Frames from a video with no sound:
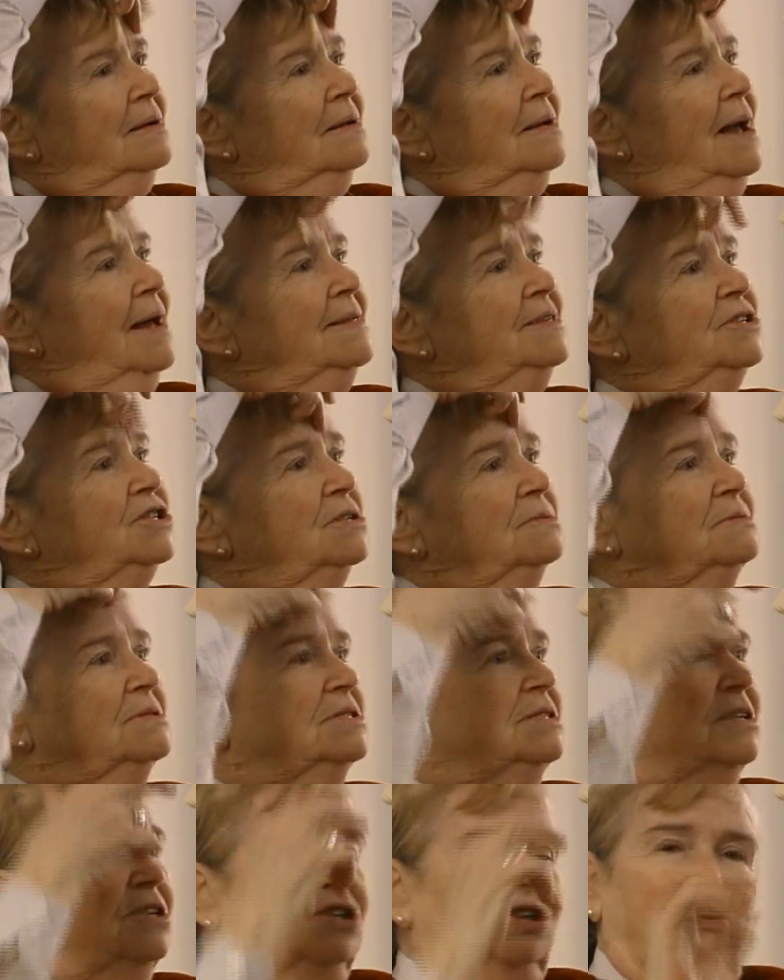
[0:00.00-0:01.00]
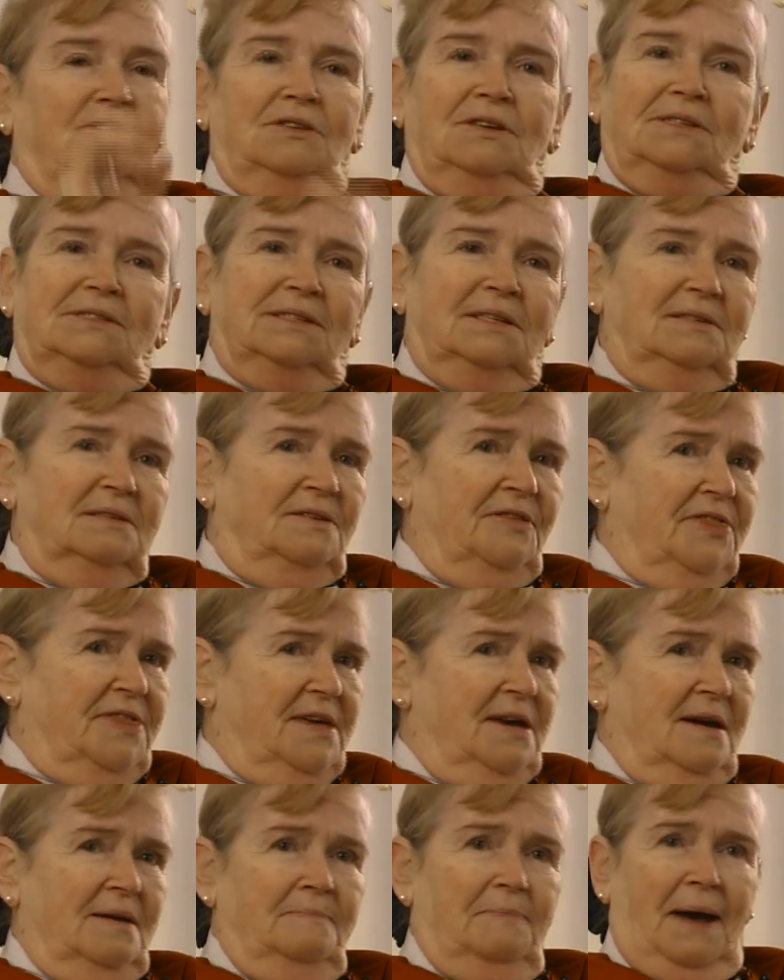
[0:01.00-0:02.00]
And she was the cutest little
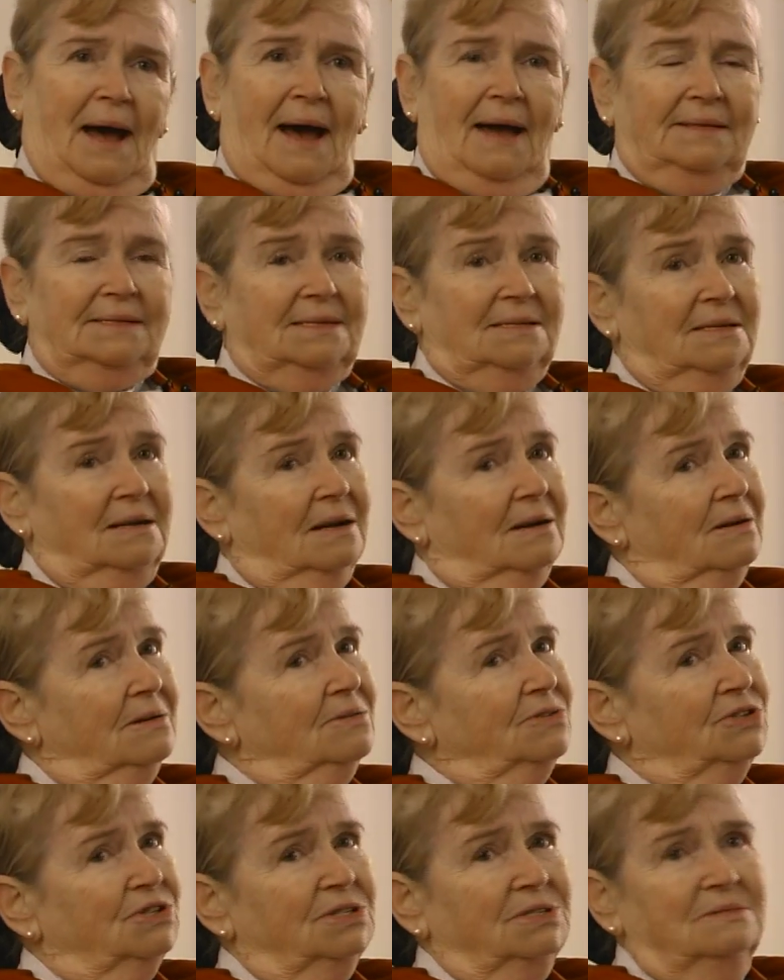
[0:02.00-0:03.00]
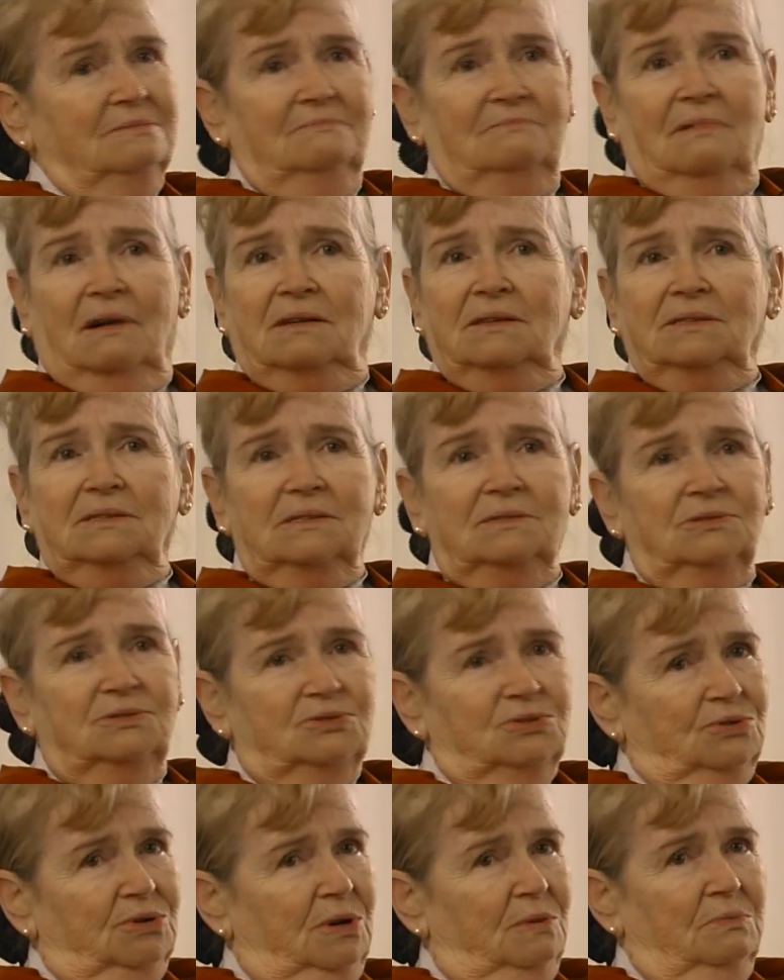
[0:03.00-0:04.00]
thing, Patsy. Oh, she was
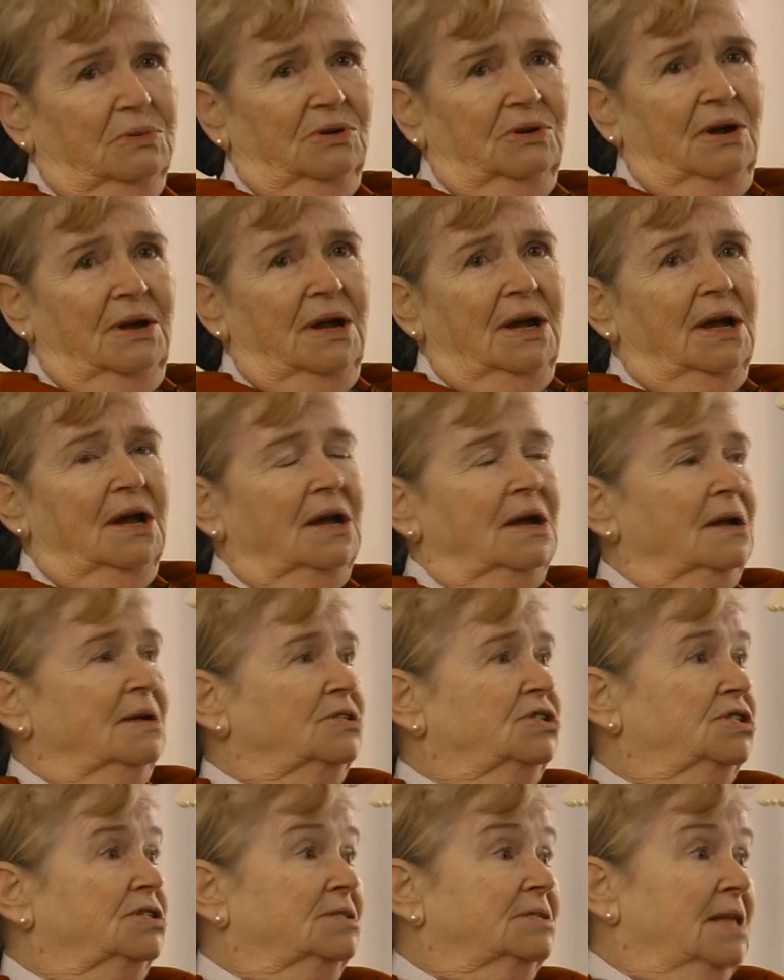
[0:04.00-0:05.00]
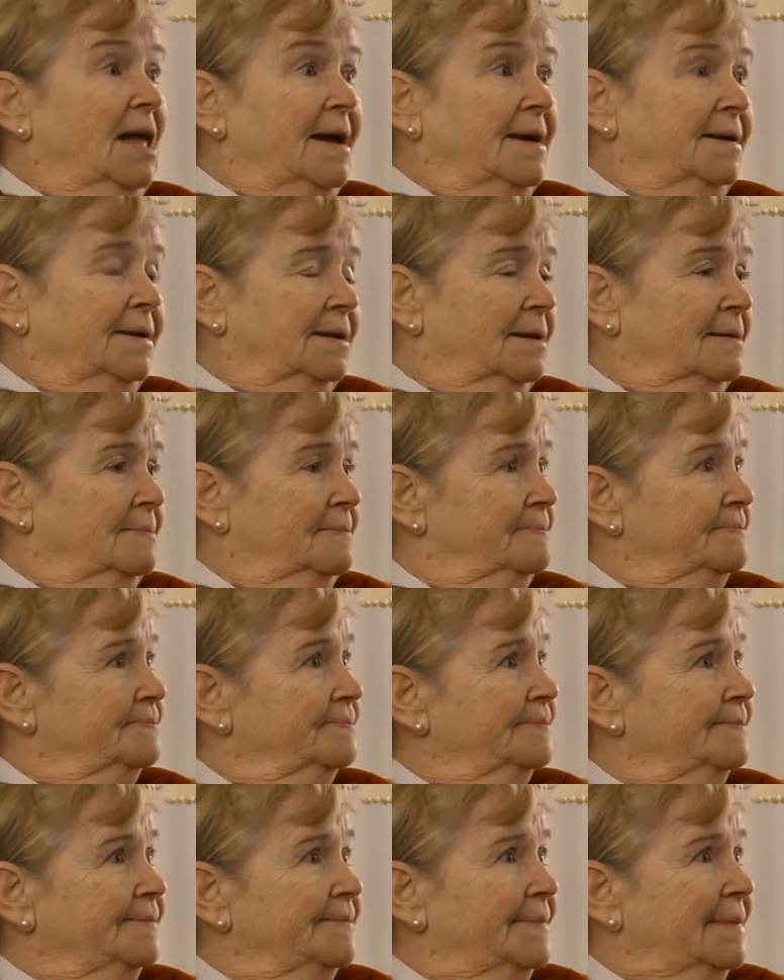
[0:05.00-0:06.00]
adorable. She's like,
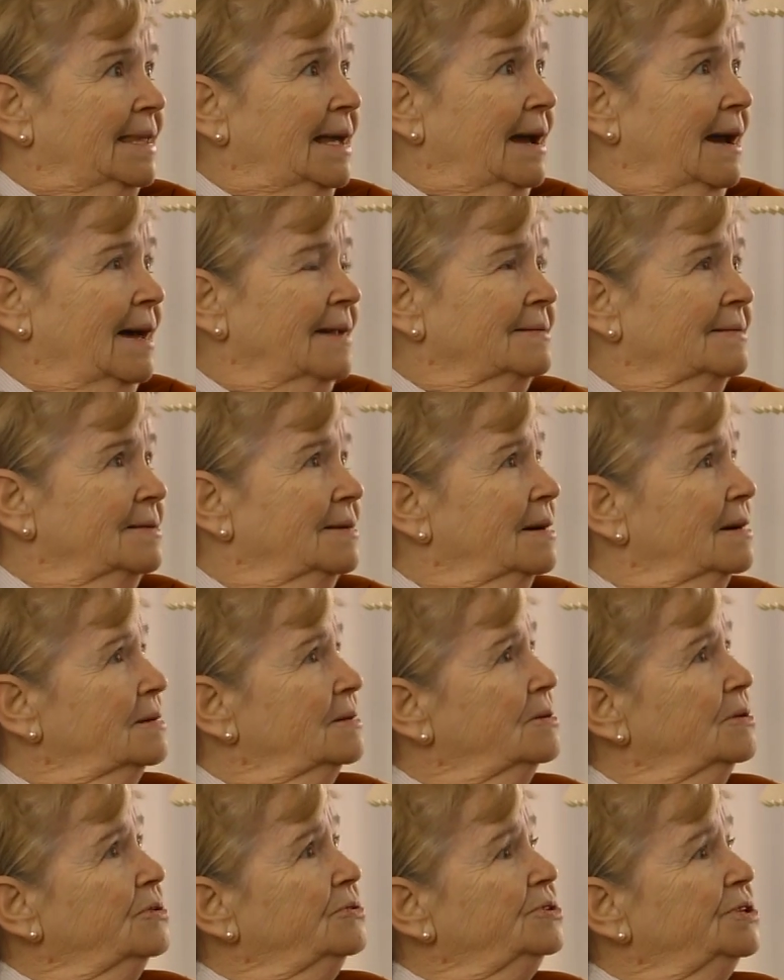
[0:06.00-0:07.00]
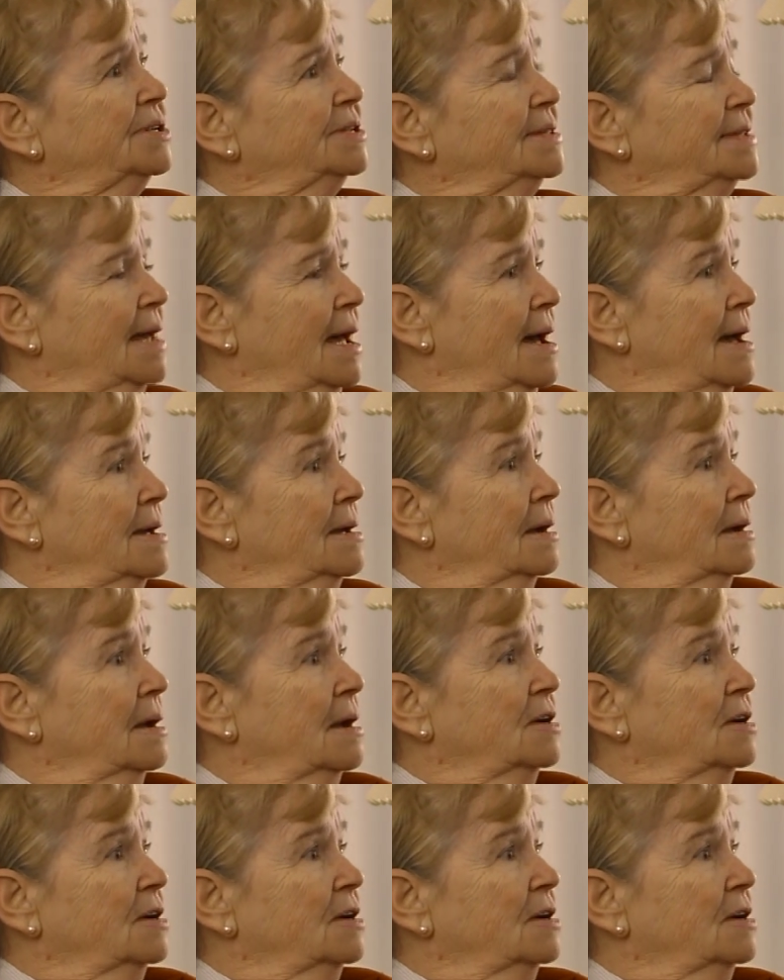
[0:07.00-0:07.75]
I don't know who today.